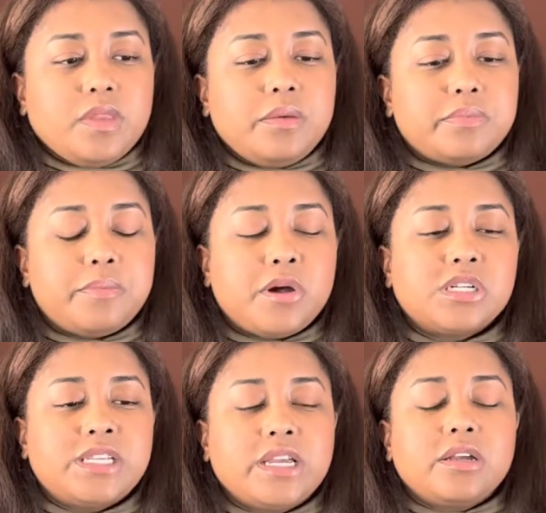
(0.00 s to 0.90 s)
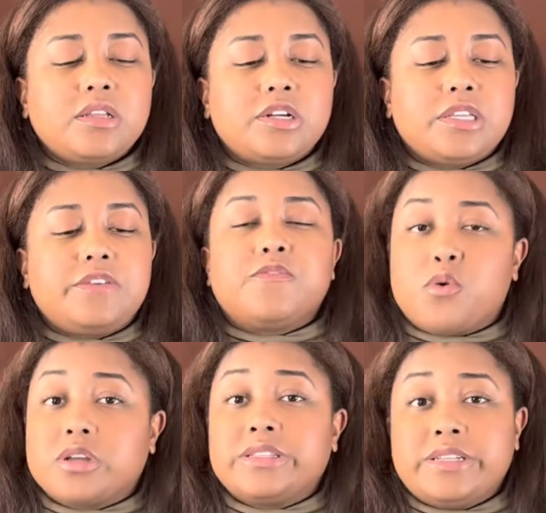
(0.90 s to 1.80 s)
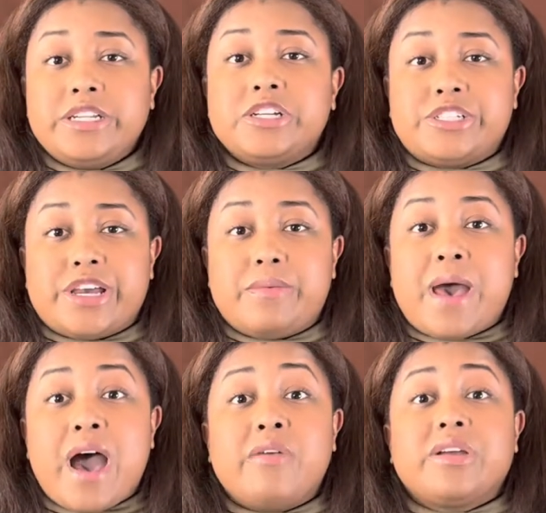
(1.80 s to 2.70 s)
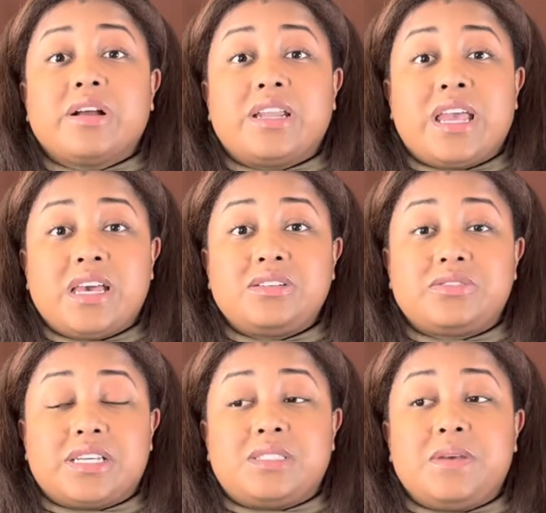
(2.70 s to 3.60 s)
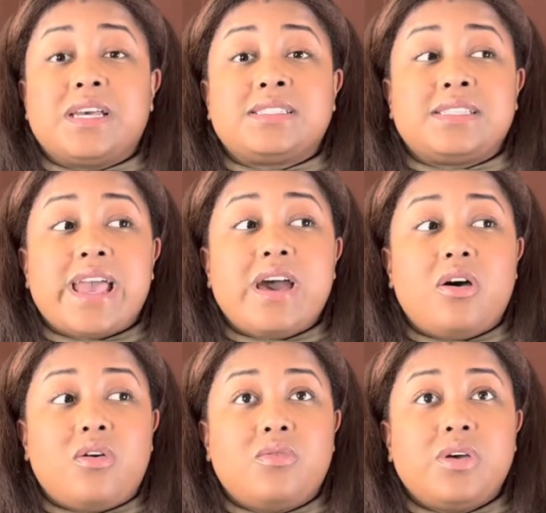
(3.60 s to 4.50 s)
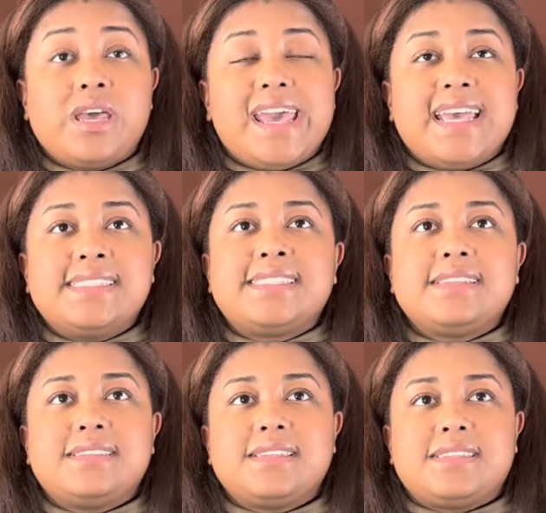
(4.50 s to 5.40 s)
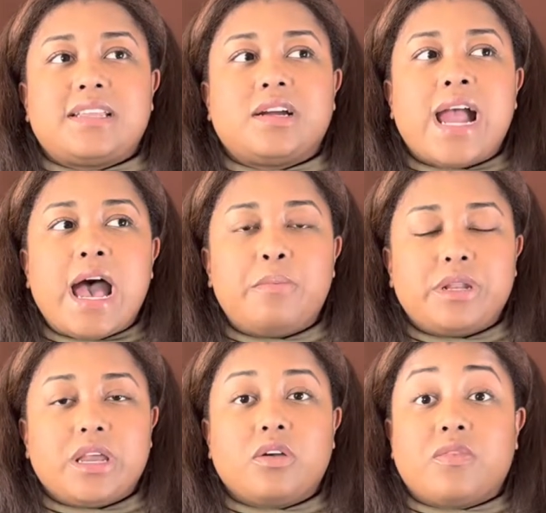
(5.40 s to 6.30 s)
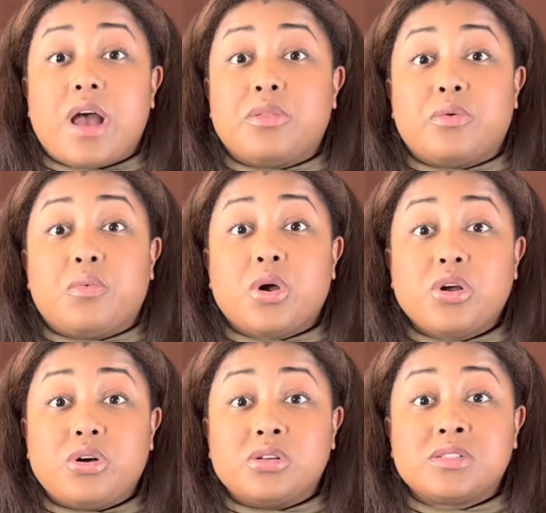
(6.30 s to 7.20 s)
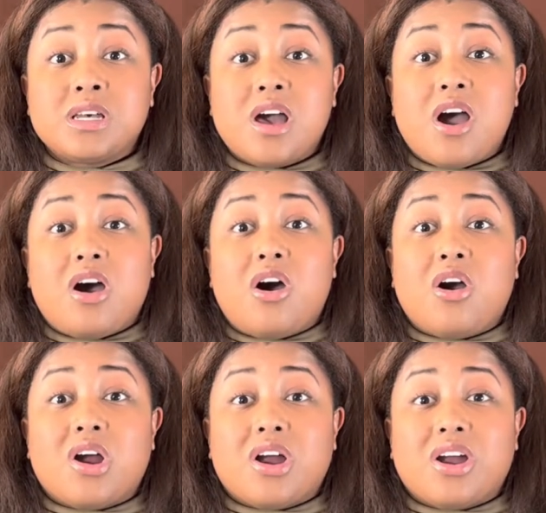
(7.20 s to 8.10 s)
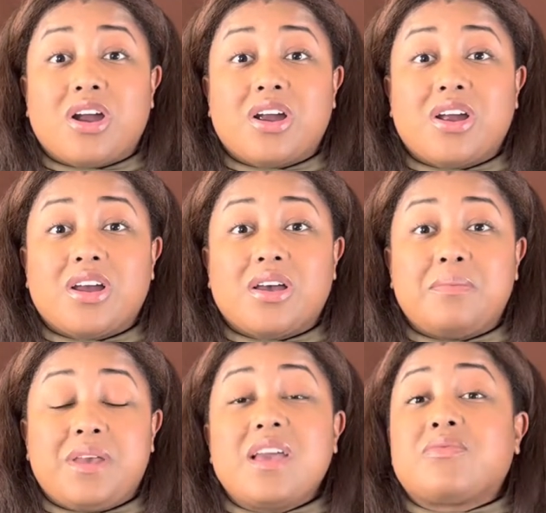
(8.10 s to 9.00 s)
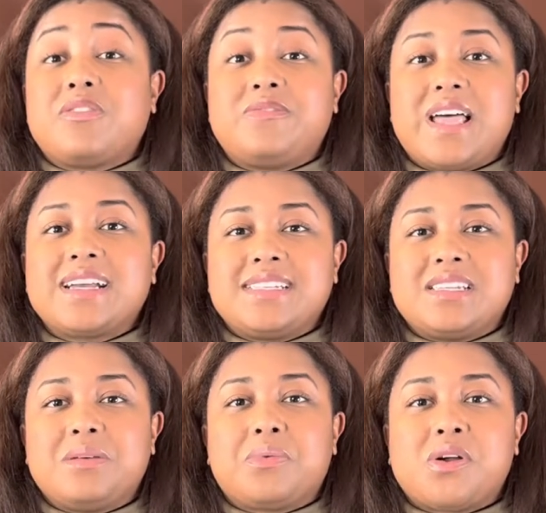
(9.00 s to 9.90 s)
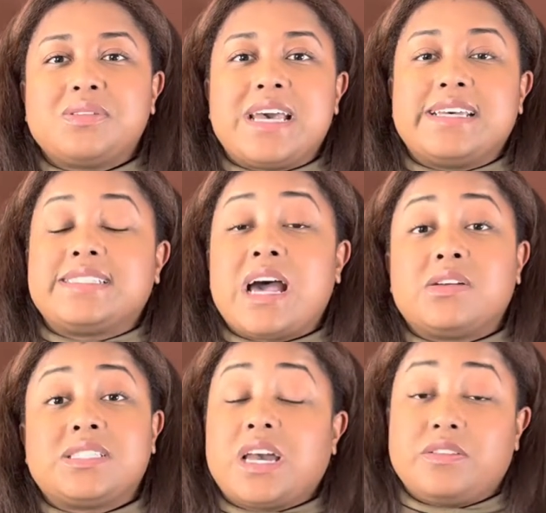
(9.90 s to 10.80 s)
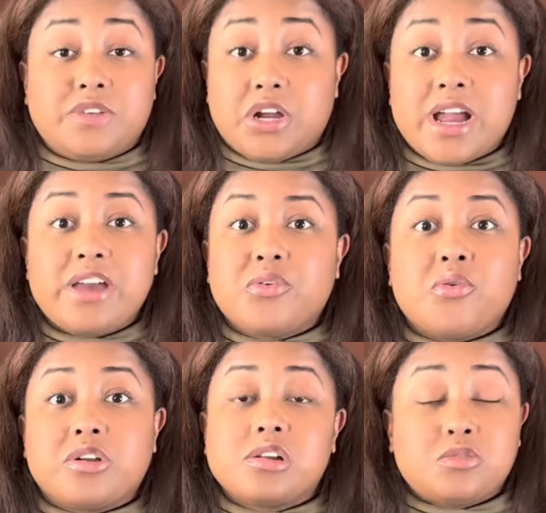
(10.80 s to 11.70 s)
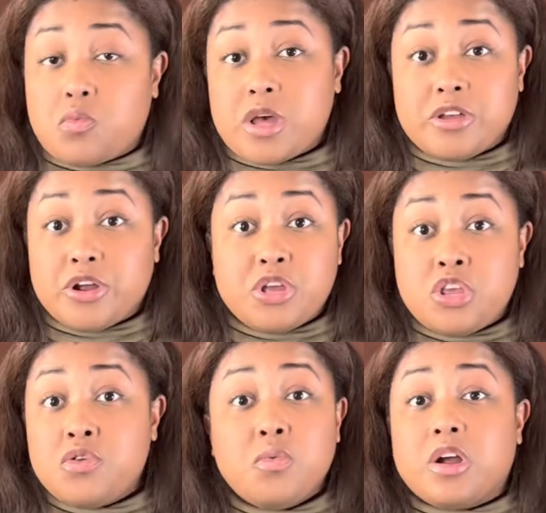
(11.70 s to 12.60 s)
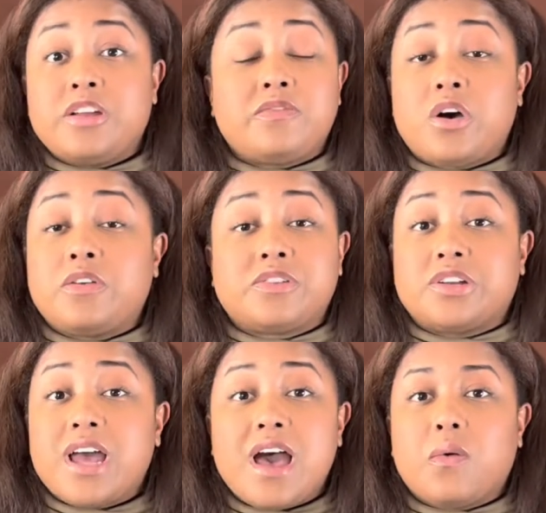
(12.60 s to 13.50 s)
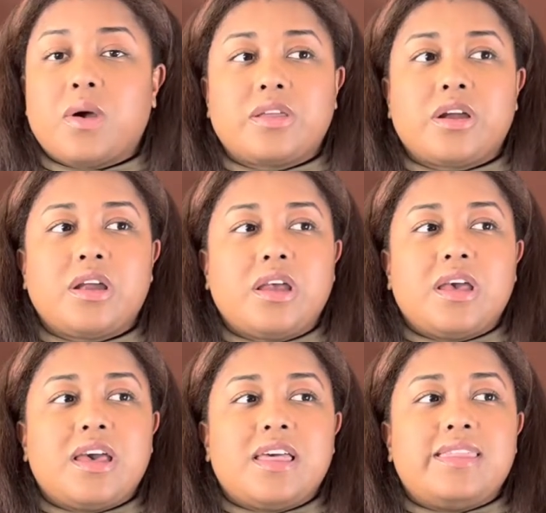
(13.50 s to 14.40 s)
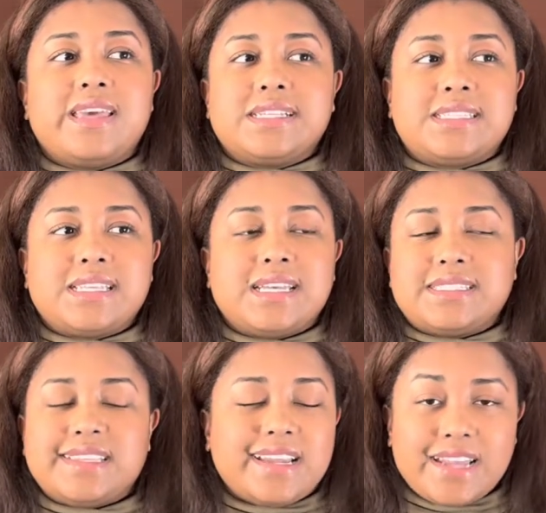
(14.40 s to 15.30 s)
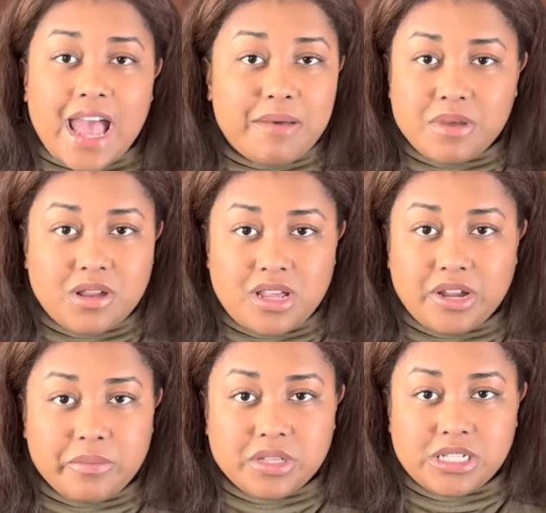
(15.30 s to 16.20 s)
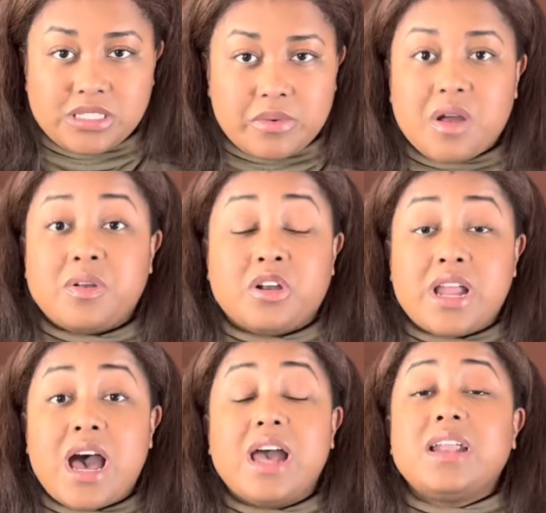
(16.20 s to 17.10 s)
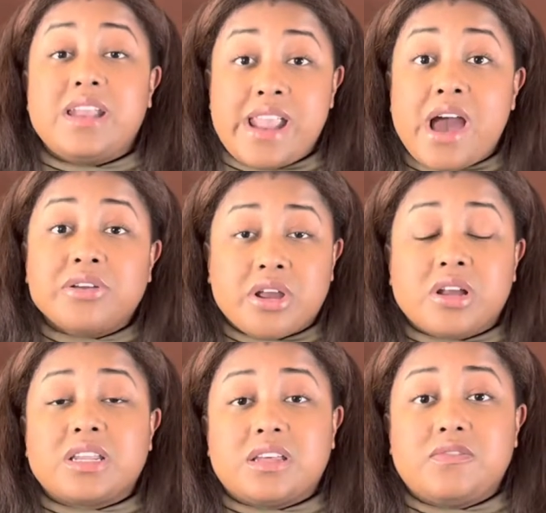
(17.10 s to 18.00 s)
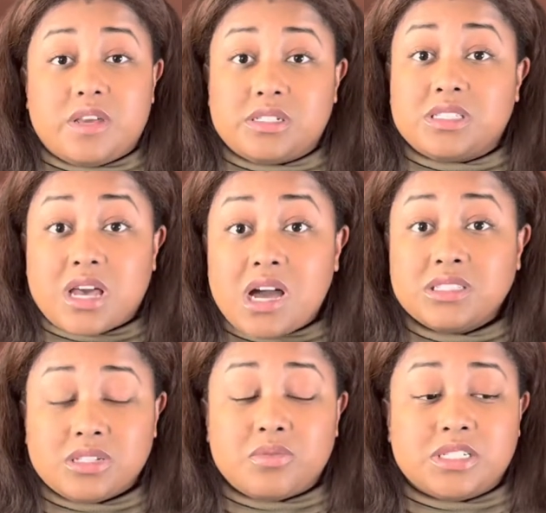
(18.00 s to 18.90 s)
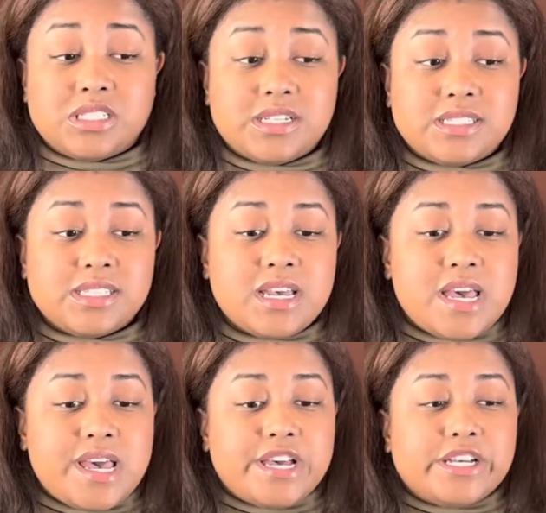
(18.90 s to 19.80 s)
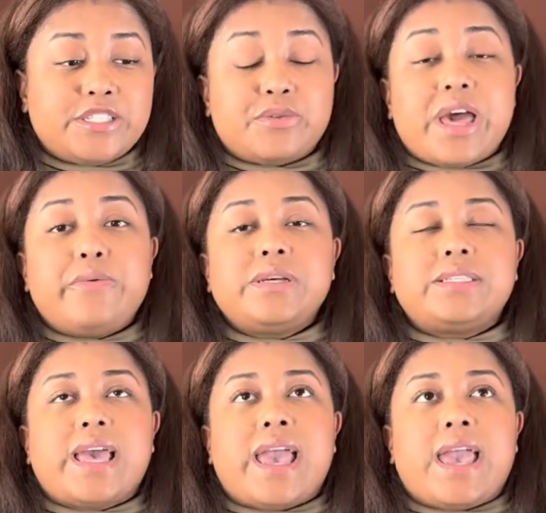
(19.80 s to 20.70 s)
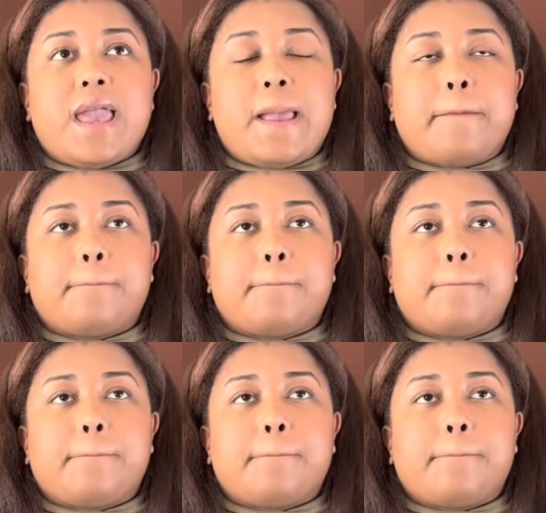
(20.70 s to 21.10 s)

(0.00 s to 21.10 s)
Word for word: But particularly for the leadership, how they're going to handle this because now instances that are happening around the world are being reflected in protests outside of your headquarters, whether you were involved or not, whether this incident happened in your police department or not, now you're going to face the consequences. So that was a